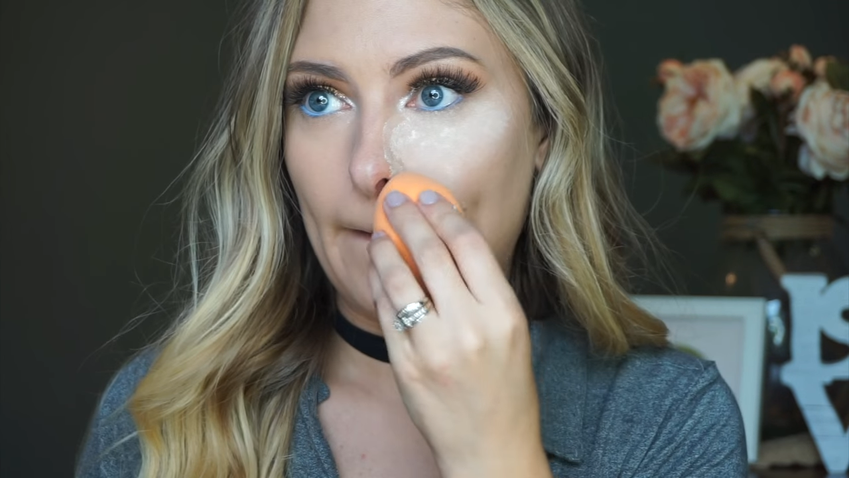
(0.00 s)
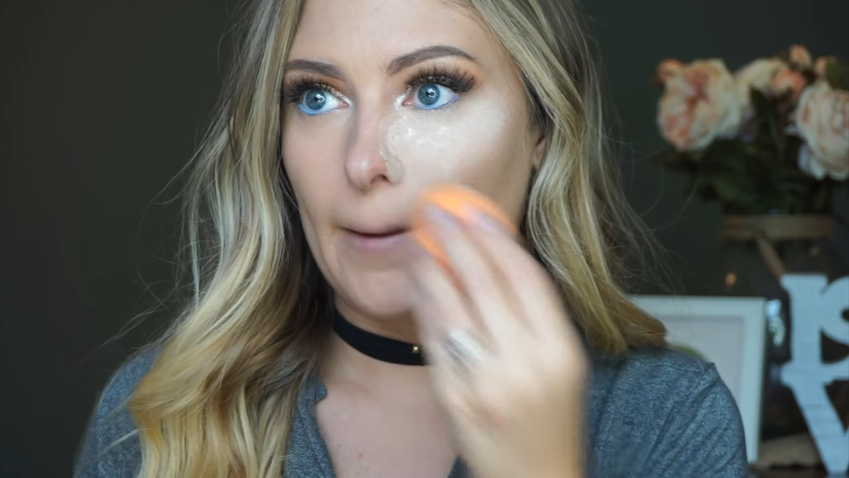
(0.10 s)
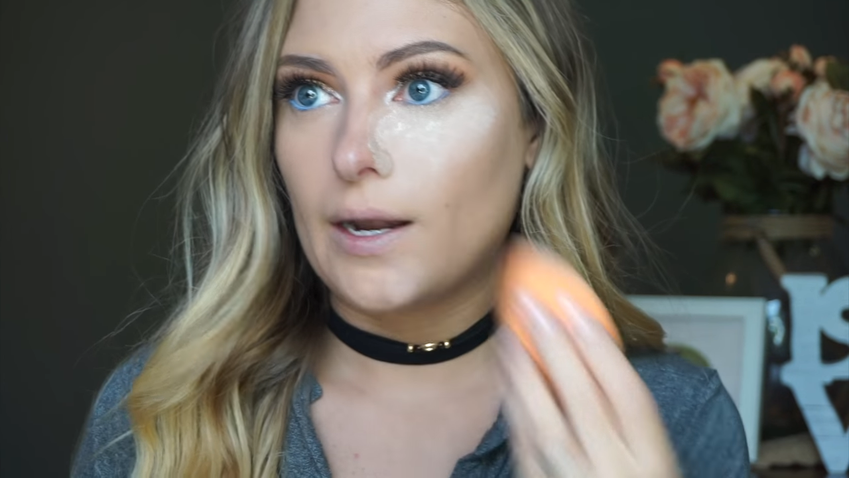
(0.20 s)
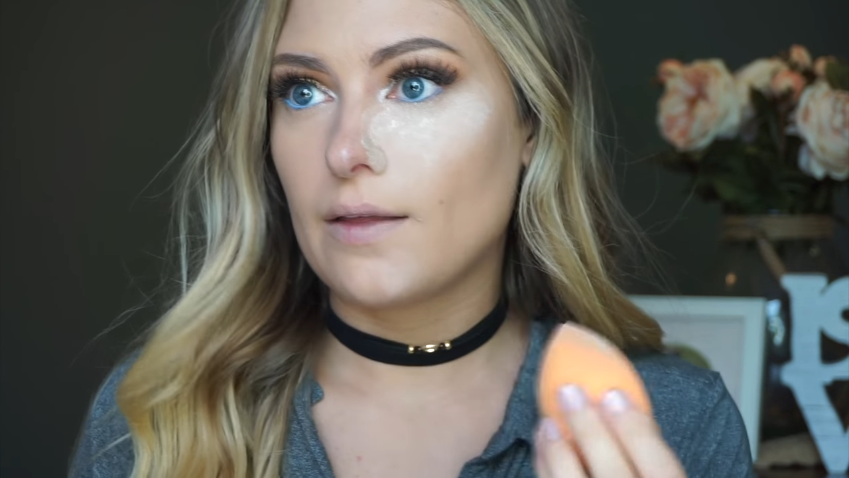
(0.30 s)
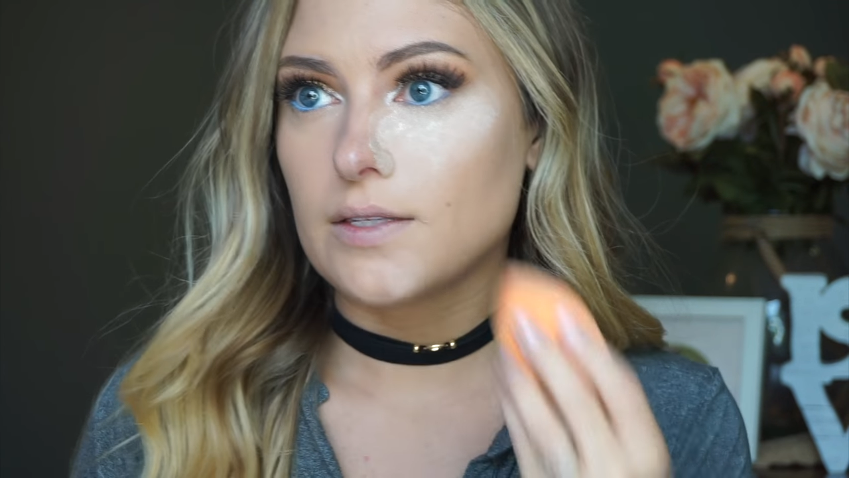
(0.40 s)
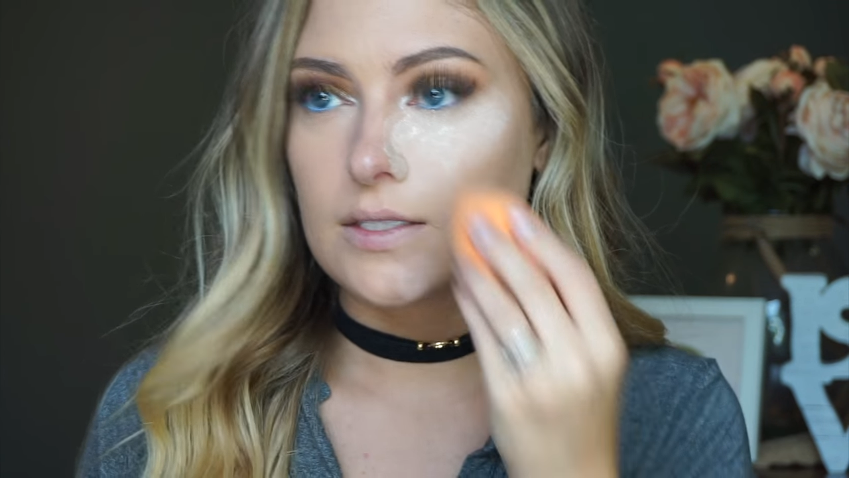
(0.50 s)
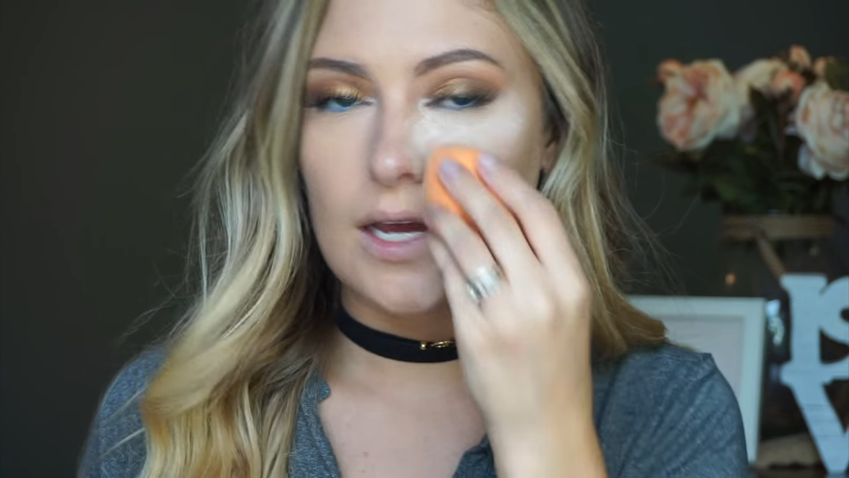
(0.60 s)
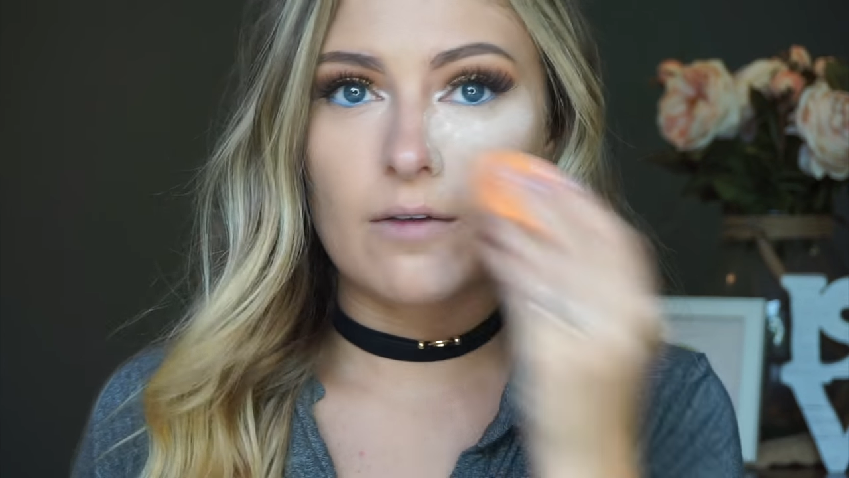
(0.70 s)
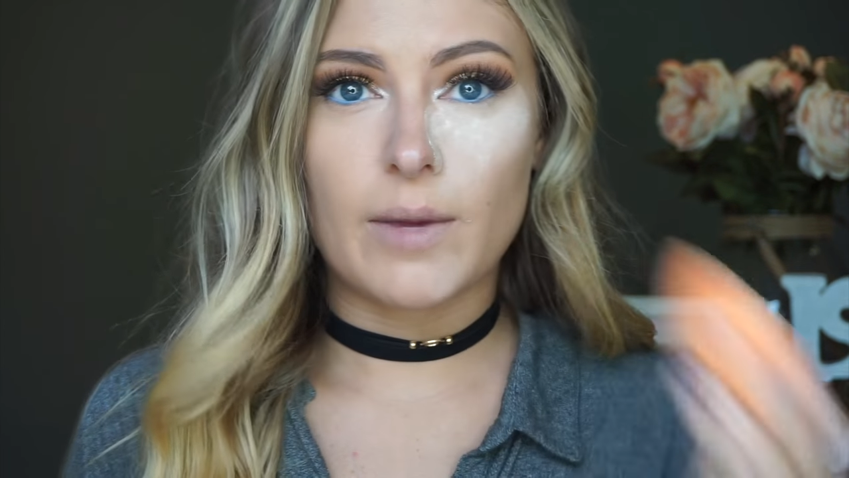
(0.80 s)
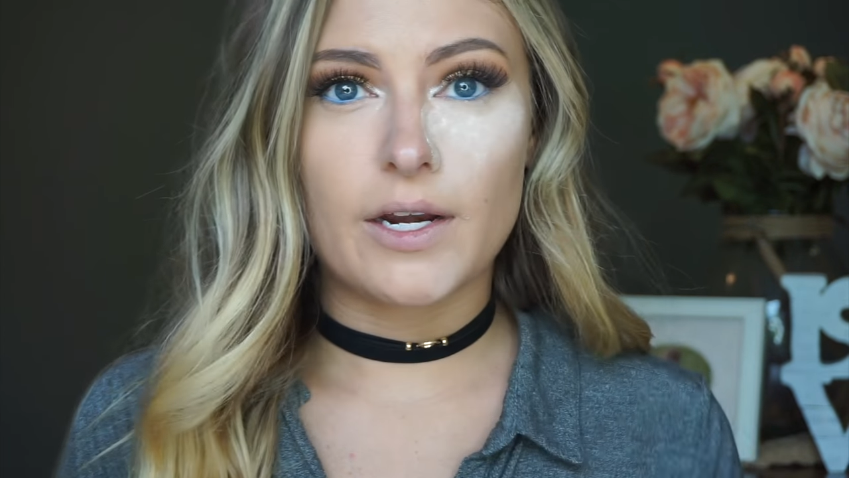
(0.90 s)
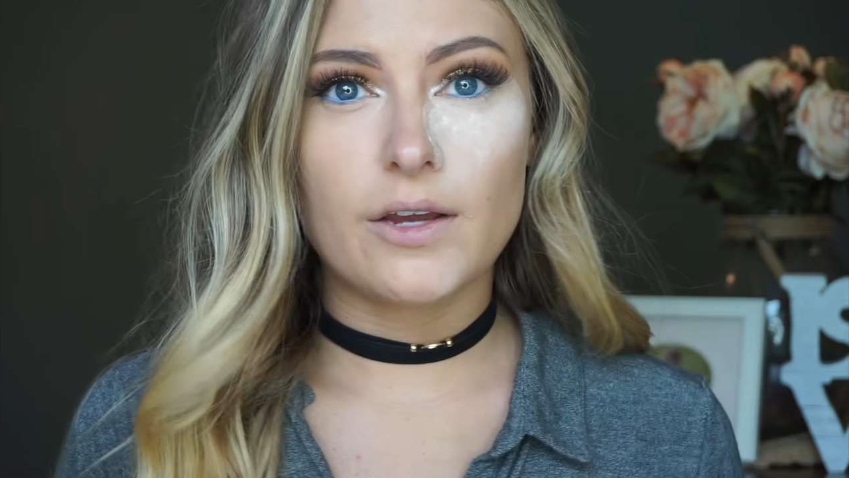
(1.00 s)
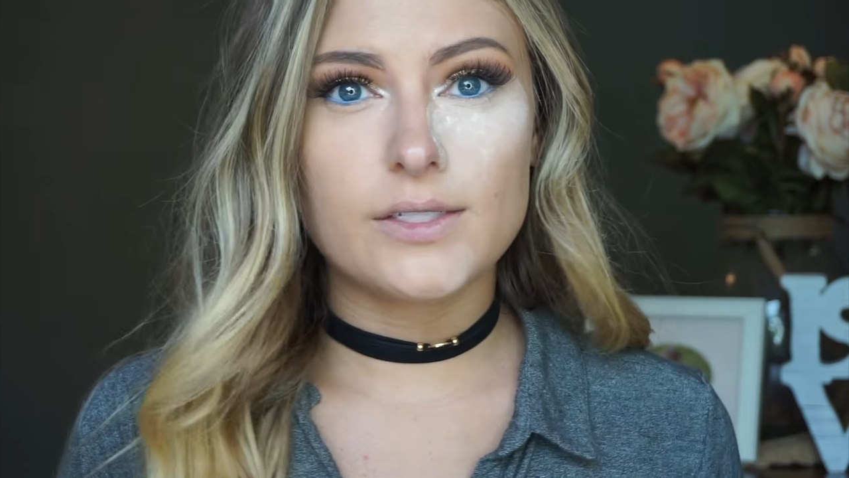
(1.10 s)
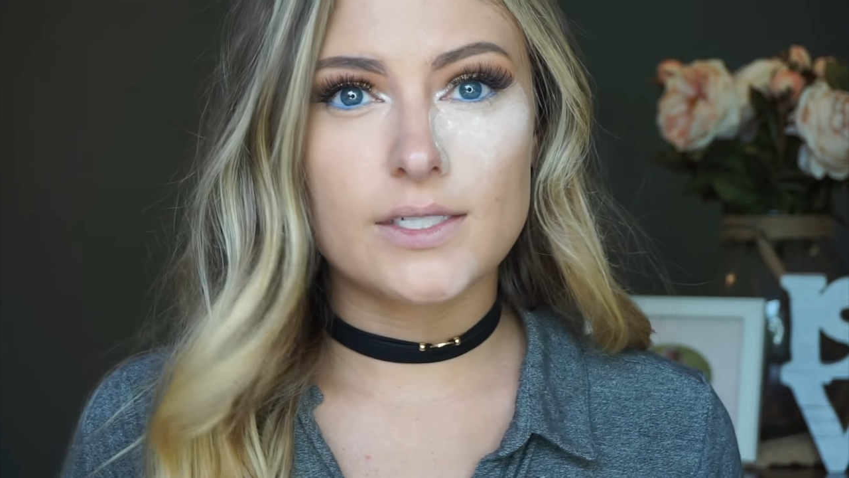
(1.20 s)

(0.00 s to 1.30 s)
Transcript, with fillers: and down the side of my nose